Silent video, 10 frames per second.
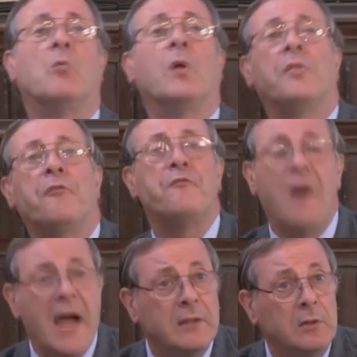one of the
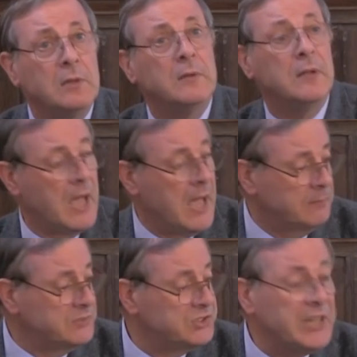final
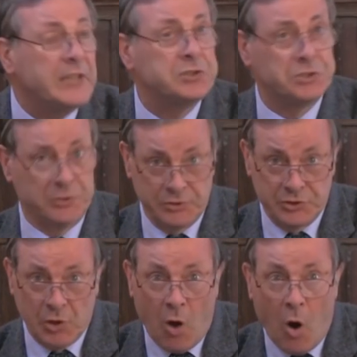um,
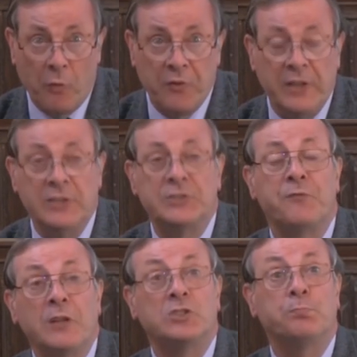sections of his
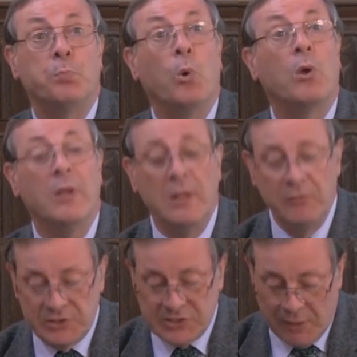first book,
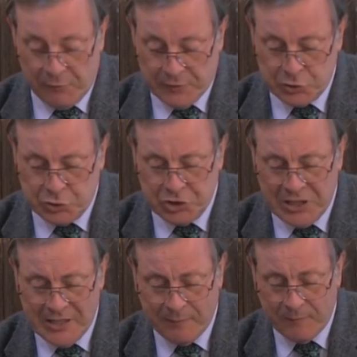The Selfish
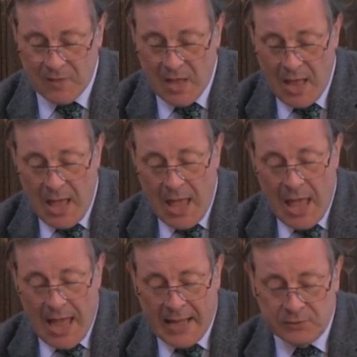Gene.
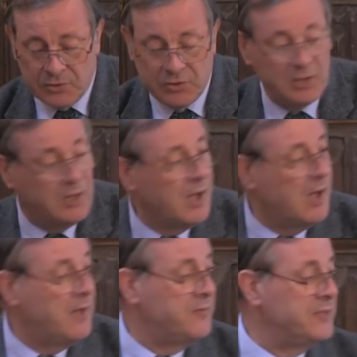And
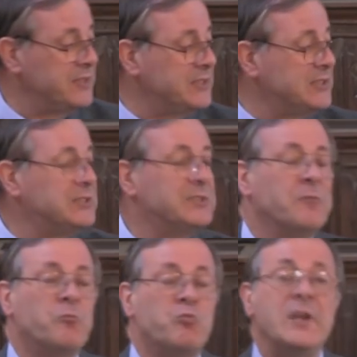uh, this is
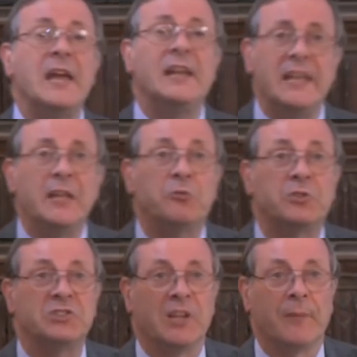really
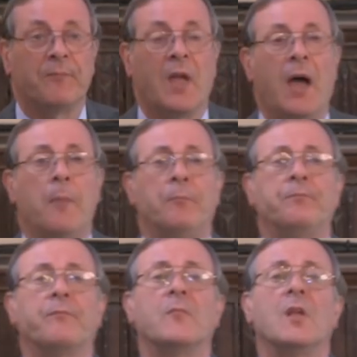interesting. Um,